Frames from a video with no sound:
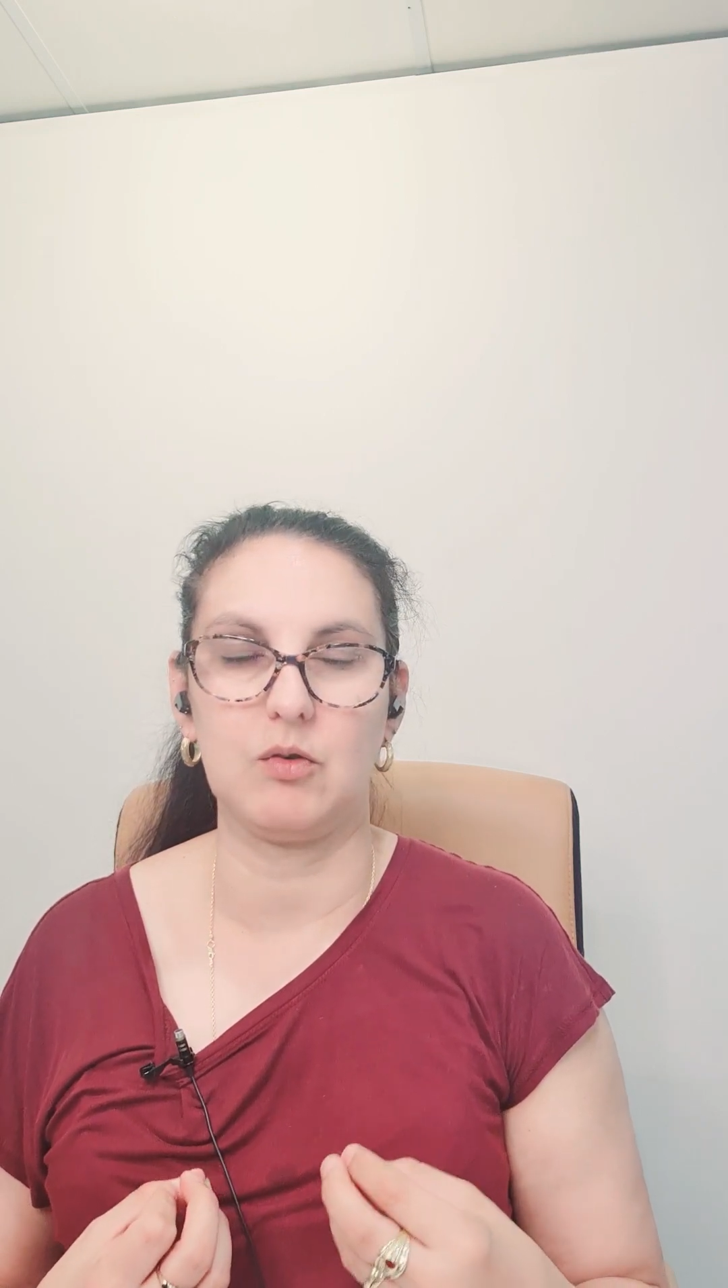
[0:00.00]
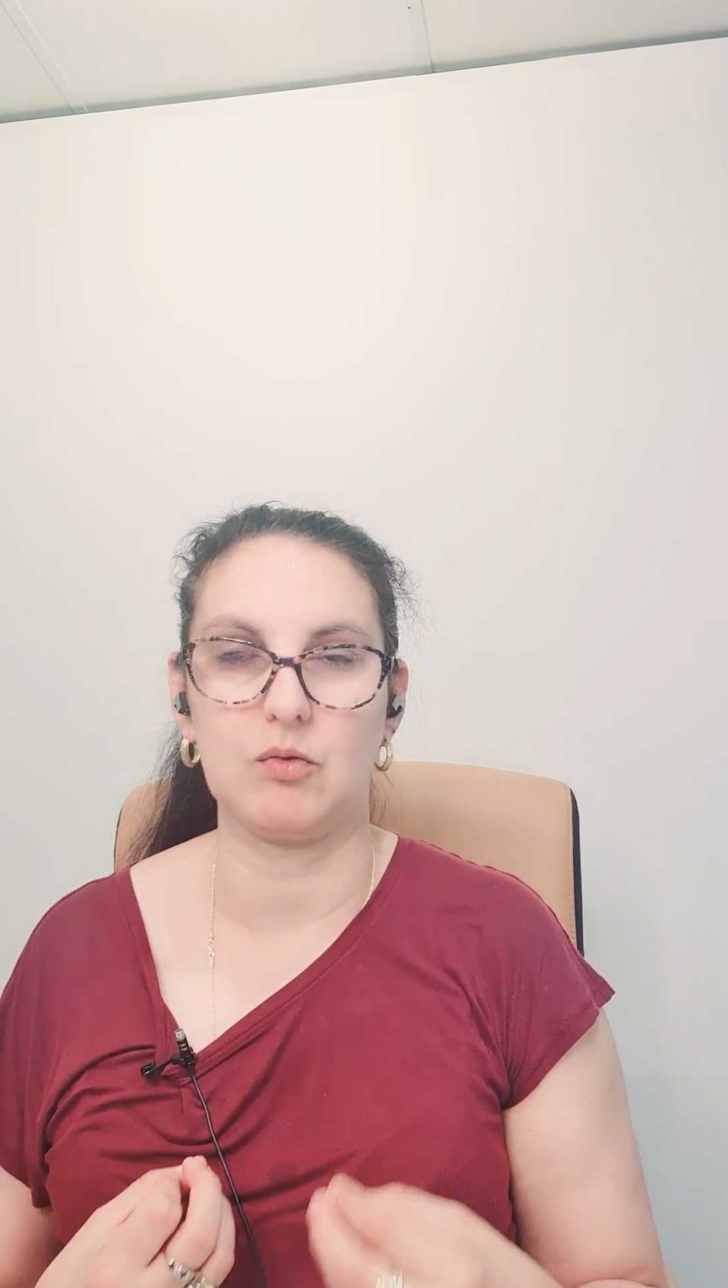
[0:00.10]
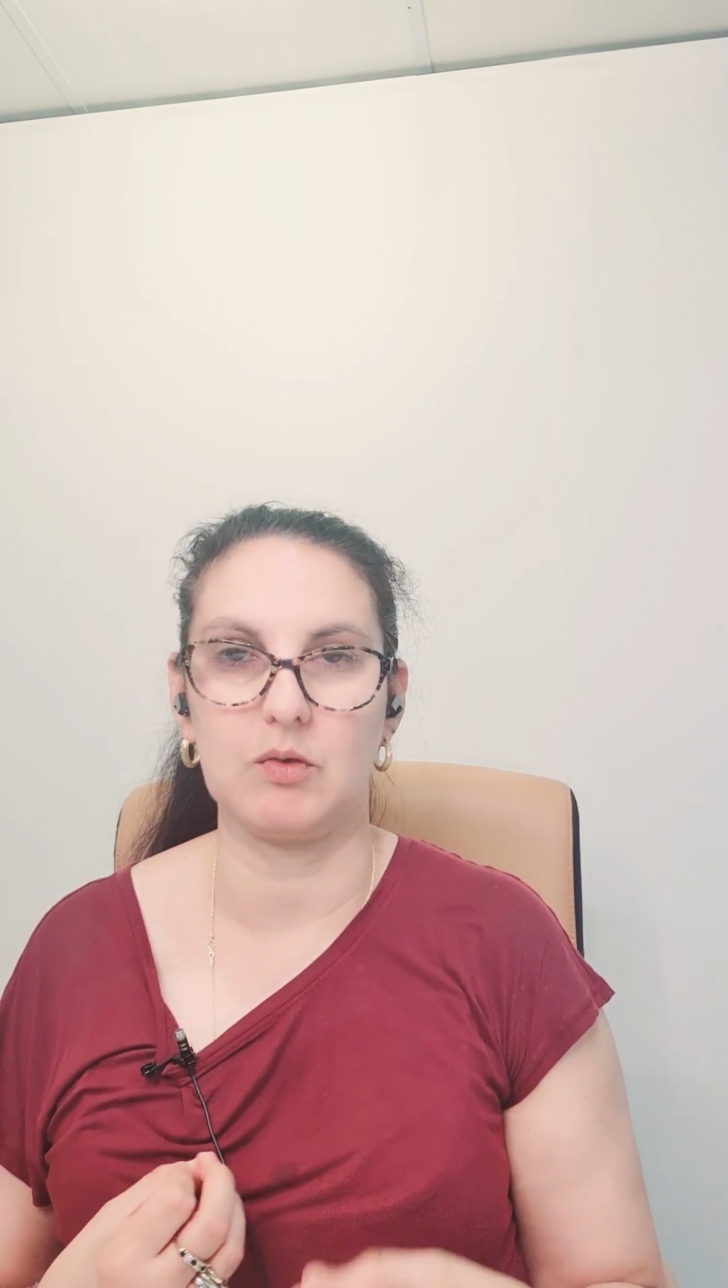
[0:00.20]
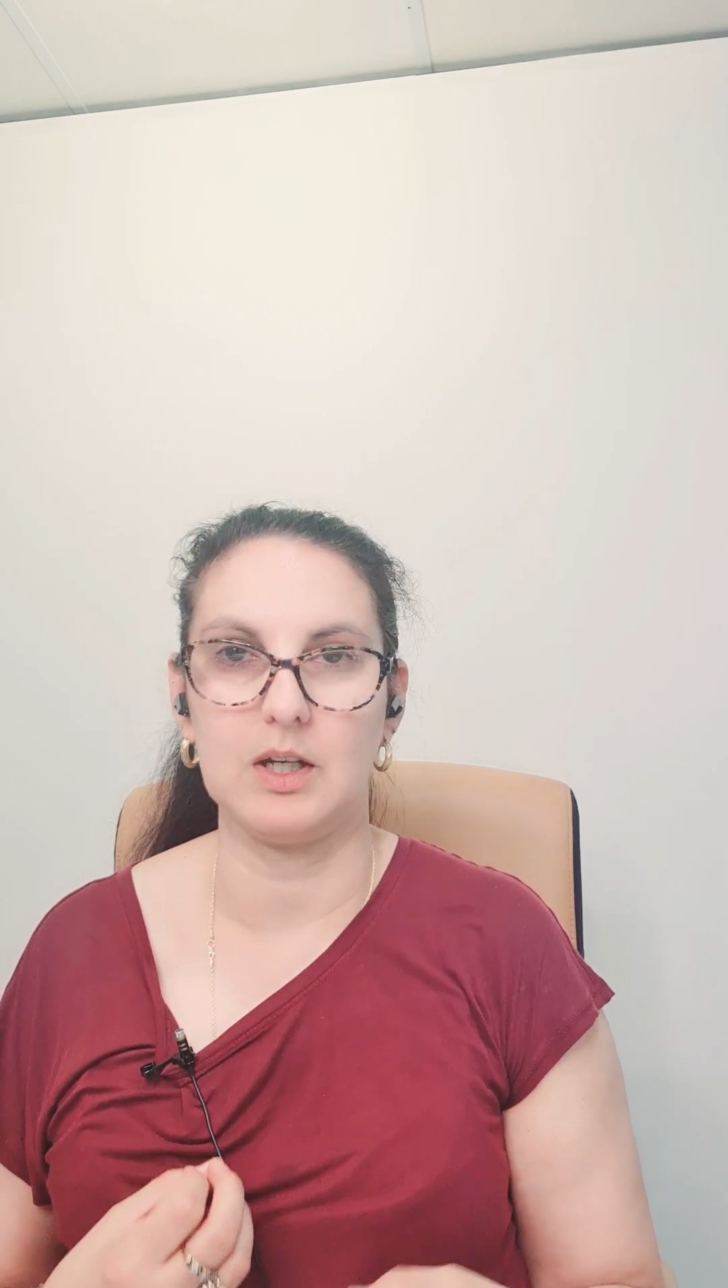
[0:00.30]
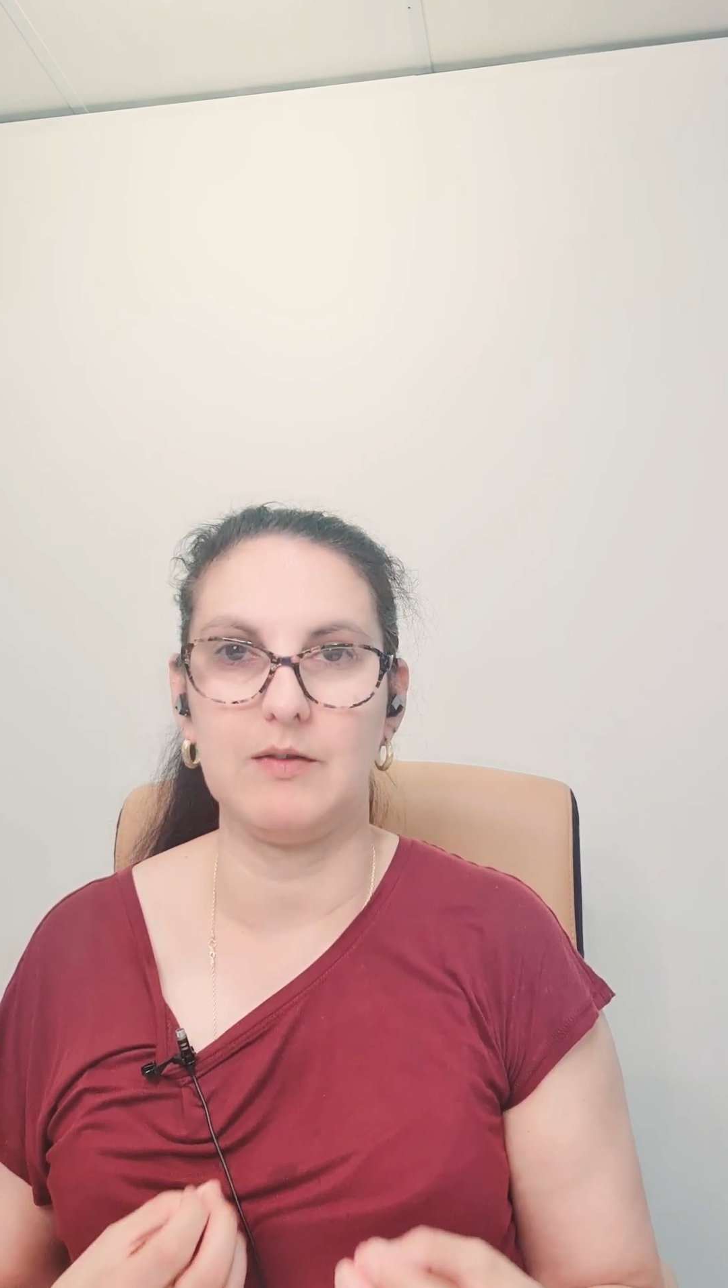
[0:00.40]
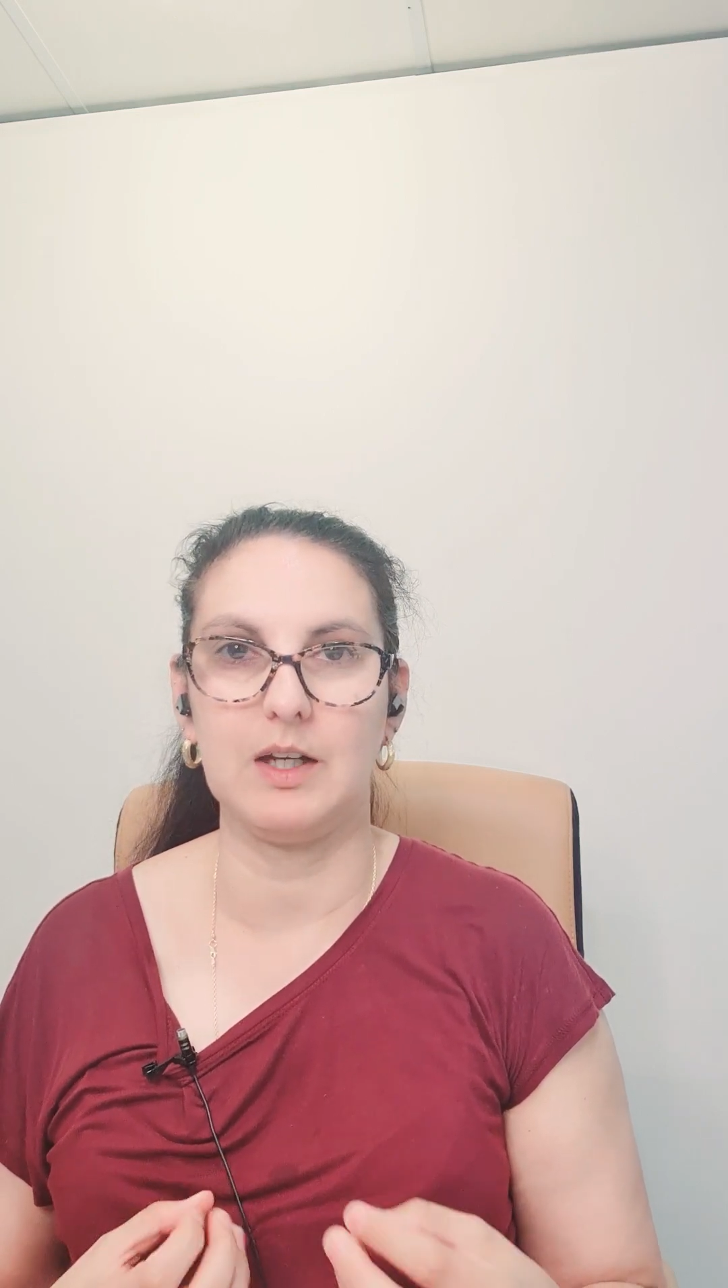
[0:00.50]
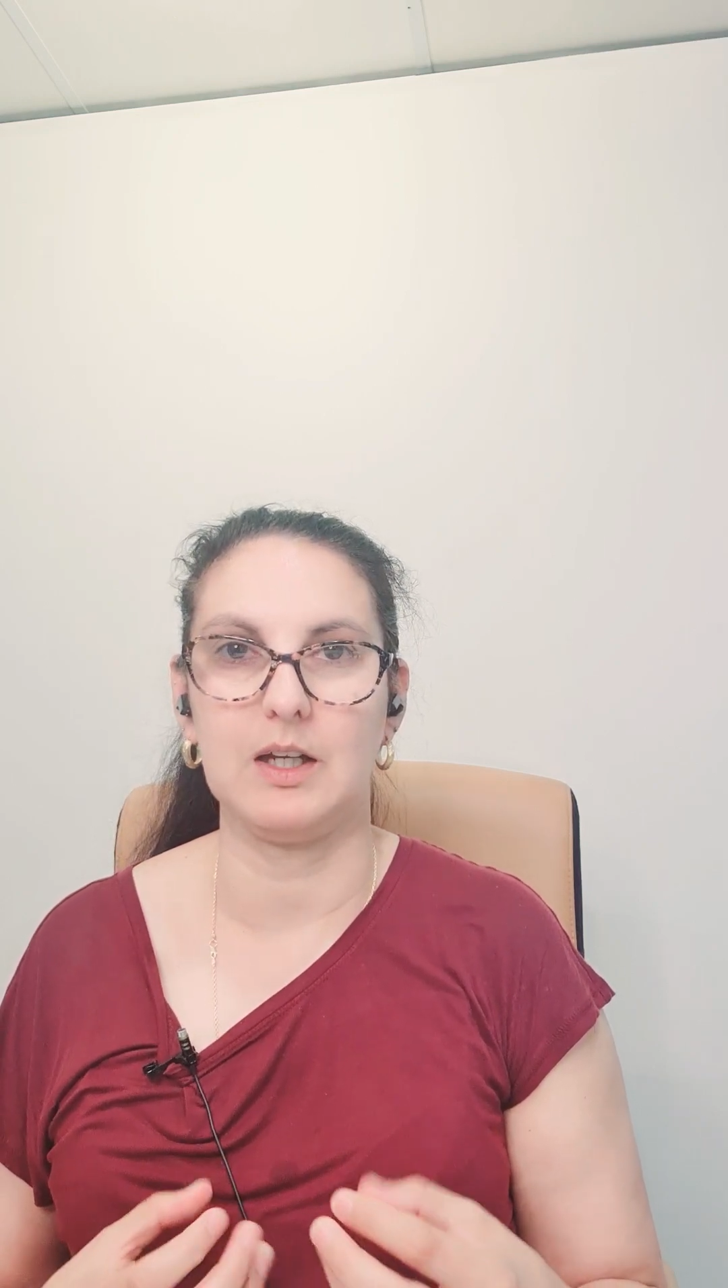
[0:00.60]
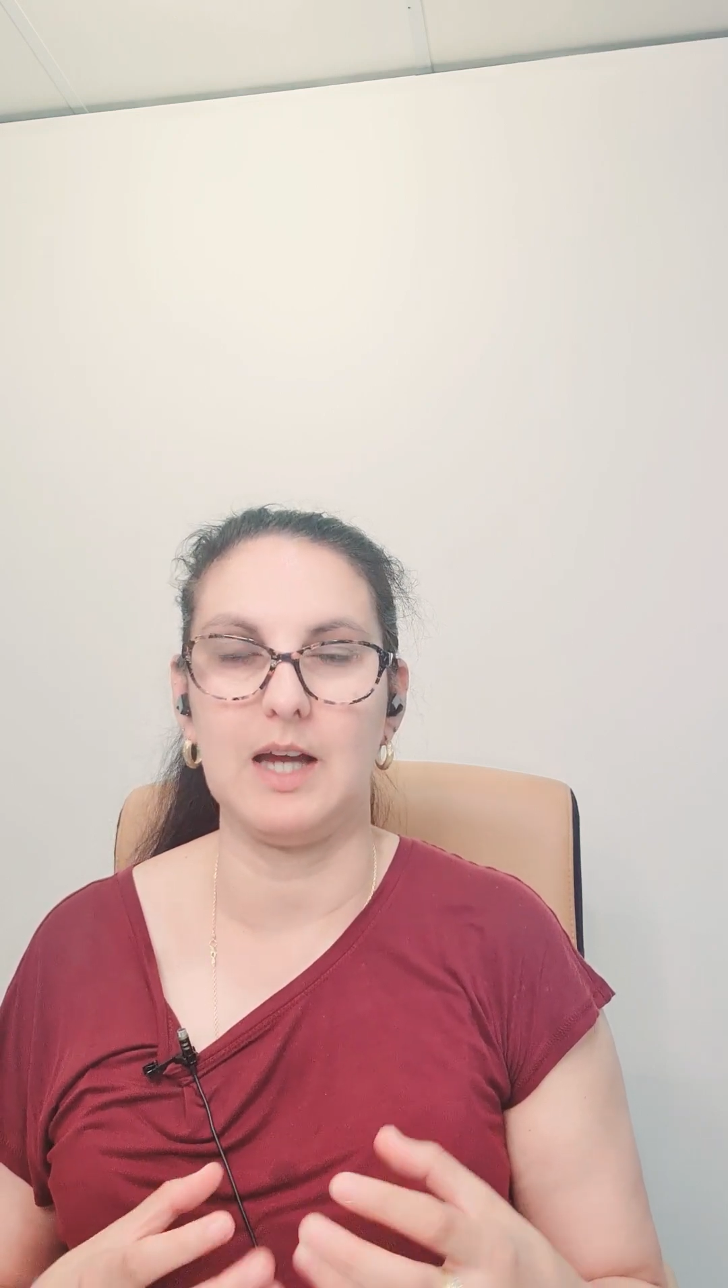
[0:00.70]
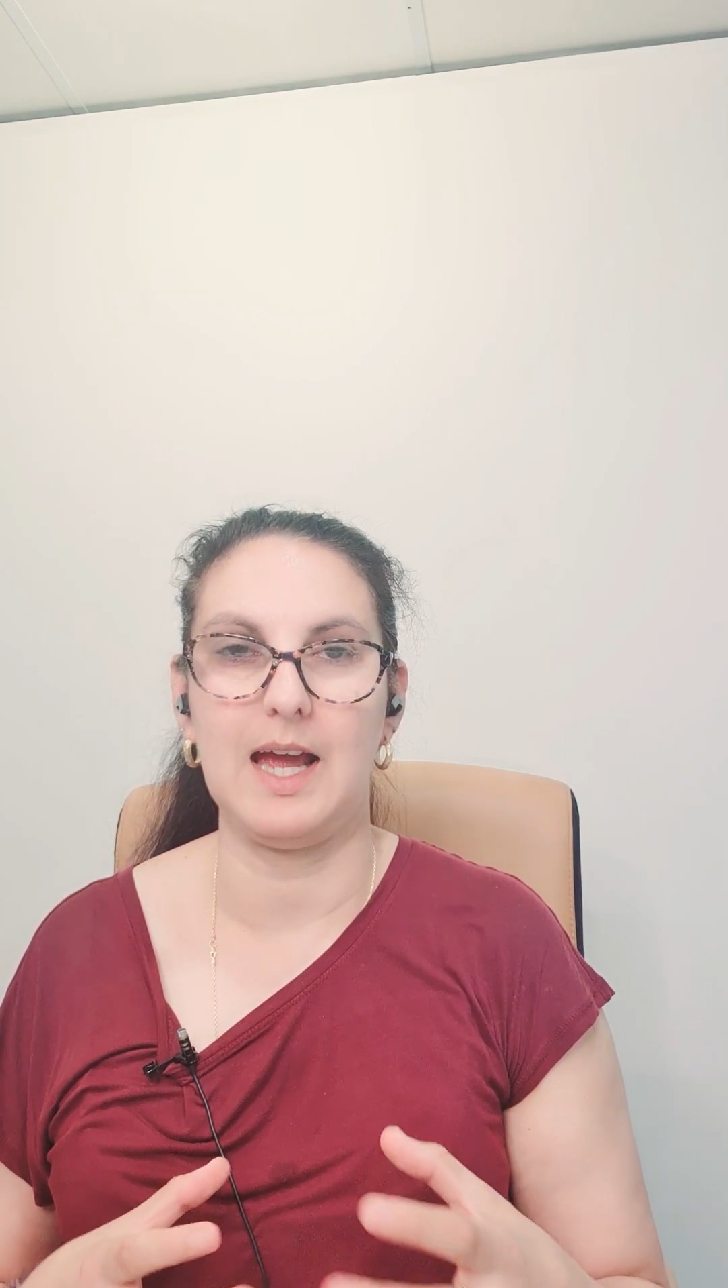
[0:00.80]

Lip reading: grieving